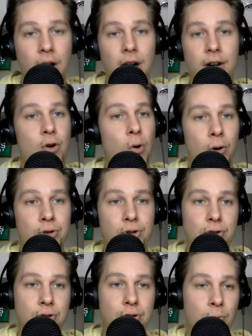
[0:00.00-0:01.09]
of
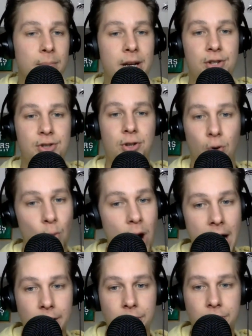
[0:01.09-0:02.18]
course, with the Minnesota
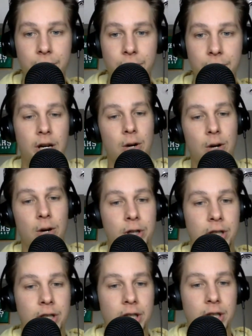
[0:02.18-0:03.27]
Wild, who's a
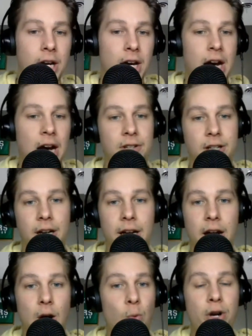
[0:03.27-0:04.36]
rookie having
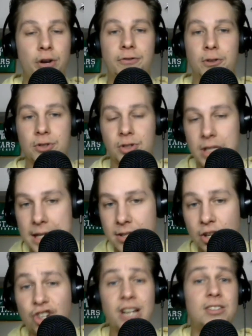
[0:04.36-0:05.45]
a wonderful
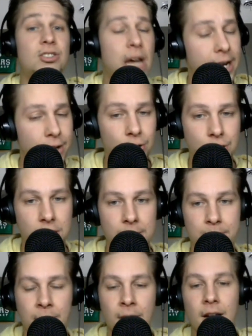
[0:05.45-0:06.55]
season. Jake
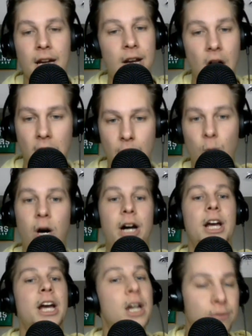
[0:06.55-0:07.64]
Sanderson in Ottawa.
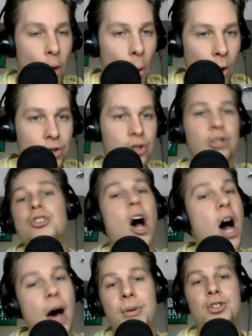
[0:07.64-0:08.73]
And of course,
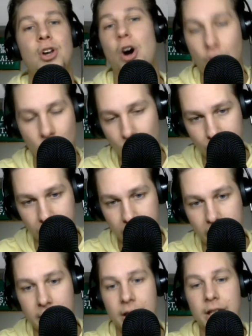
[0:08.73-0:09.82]
Thomas
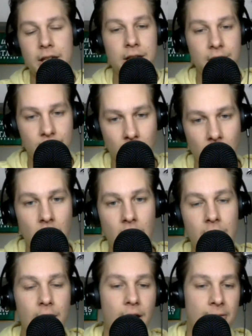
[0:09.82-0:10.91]
Harley is
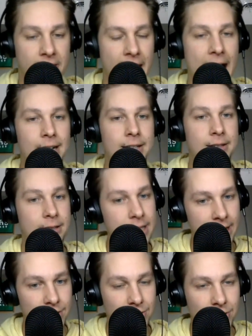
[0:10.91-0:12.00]
on that
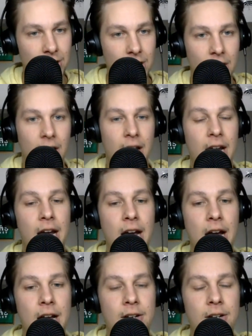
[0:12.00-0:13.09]
list.
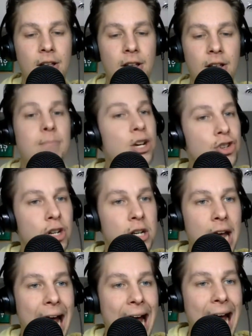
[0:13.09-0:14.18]
And they mentioned
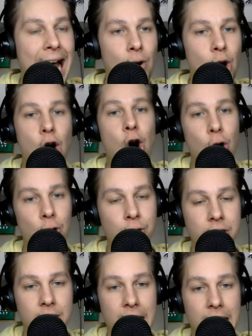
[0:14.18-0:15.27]
how
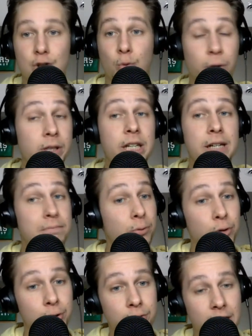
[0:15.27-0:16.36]
Harley has really
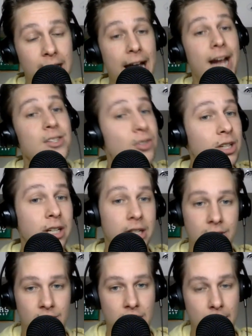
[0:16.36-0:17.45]
improved
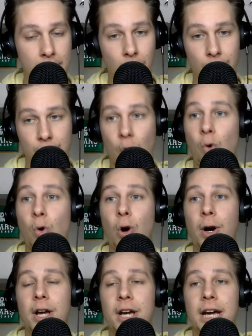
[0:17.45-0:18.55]
Heiskanen's numbers,
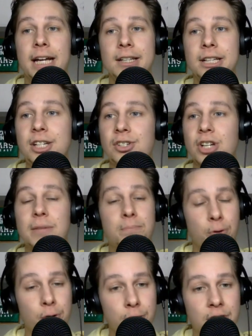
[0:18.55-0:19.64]
or at least
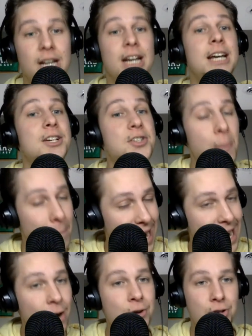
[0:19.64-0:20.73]
improved his
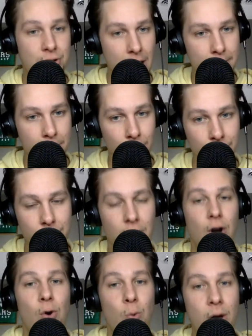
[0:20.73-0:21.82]
pair's numbers
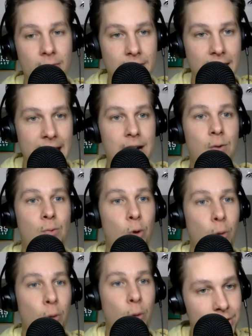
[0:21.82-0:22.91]
when they were
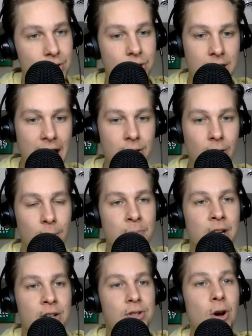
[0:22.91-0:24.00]
put together.
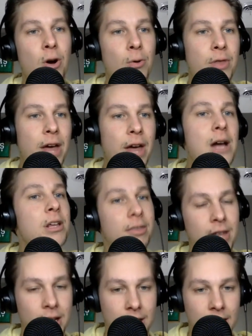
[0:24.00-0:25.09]
So that got me
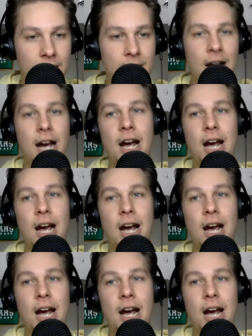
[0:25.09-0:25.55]
thinking,